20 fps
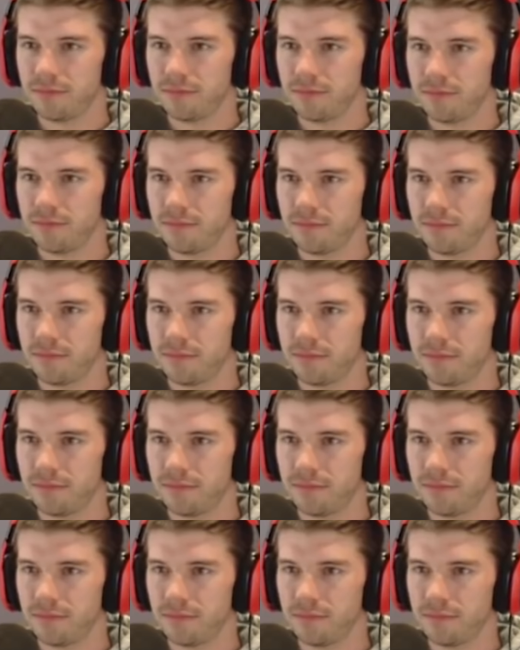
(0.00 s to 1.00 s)

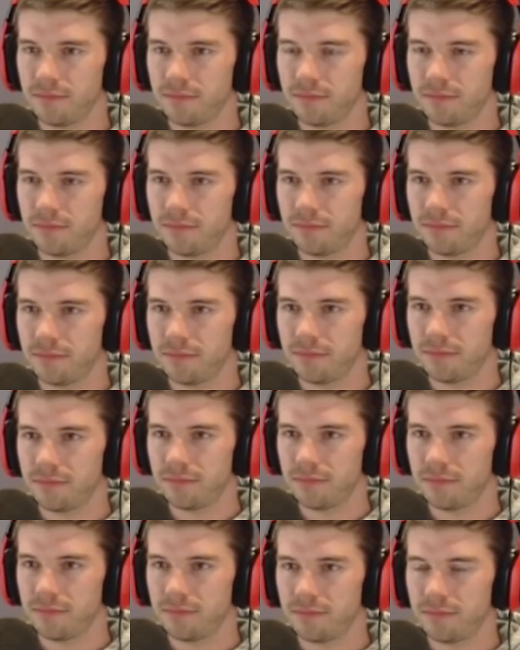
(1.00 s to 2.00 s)

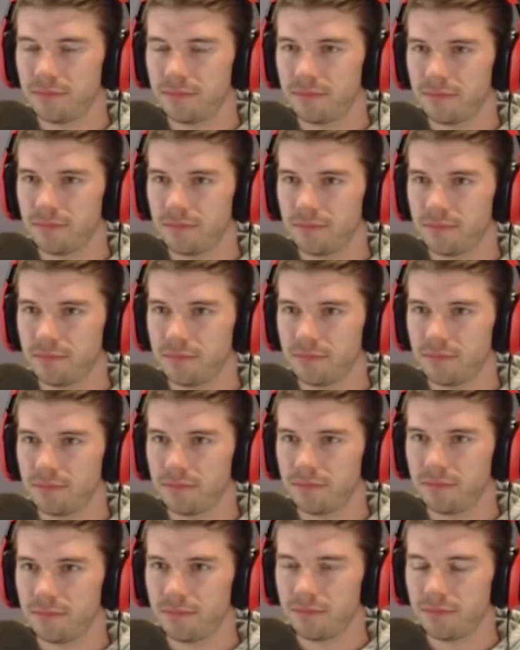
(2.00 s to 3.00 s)

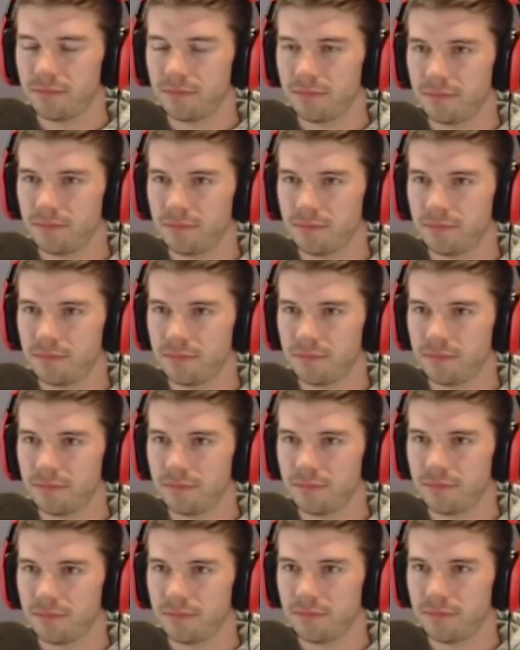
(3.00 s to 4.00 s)

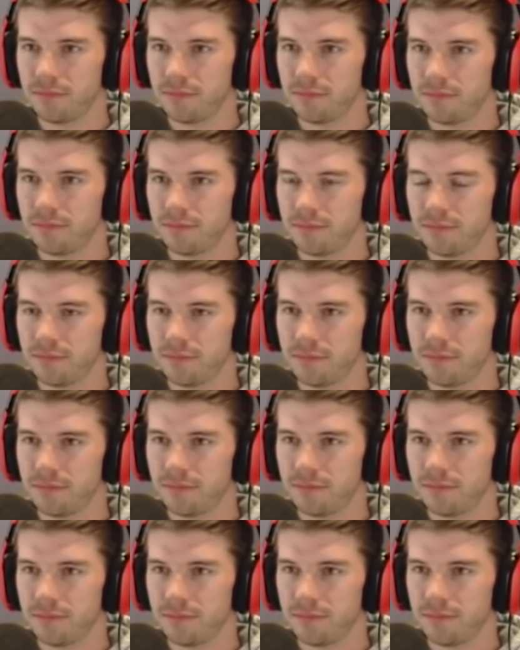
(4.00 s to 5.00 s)

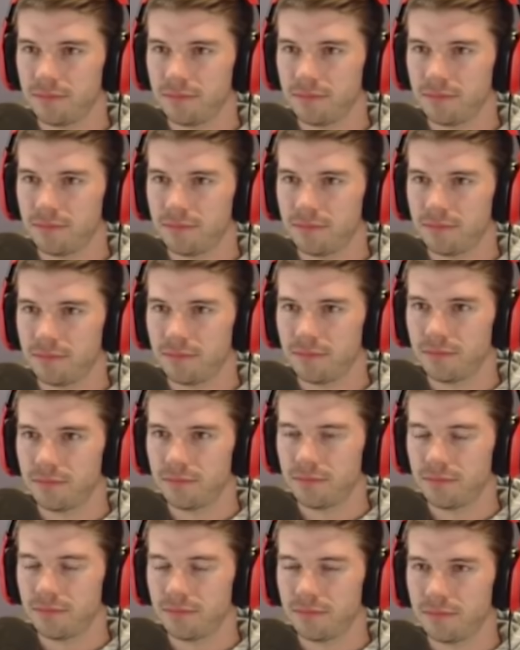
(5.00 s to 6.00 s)

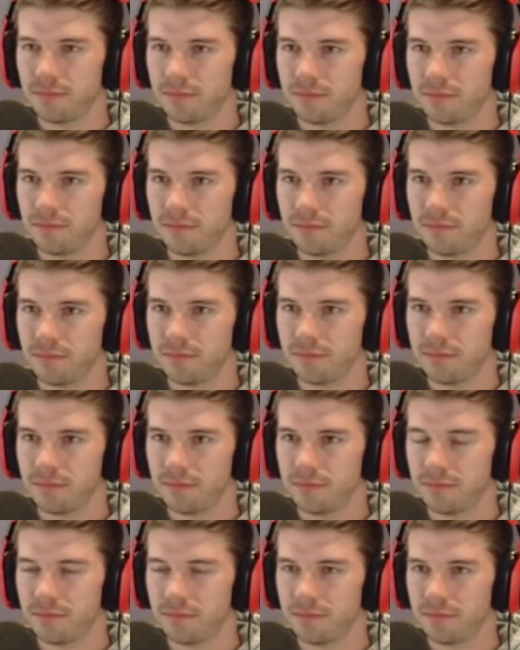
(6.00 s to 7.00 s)

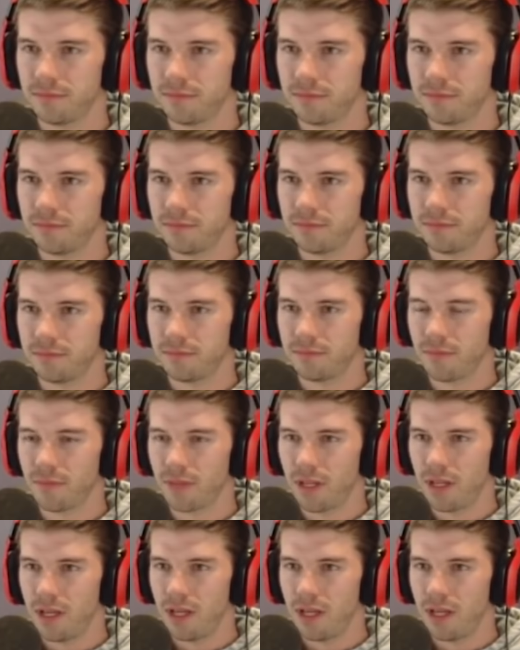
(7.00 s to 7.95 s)
No words are spoken by the person on screen.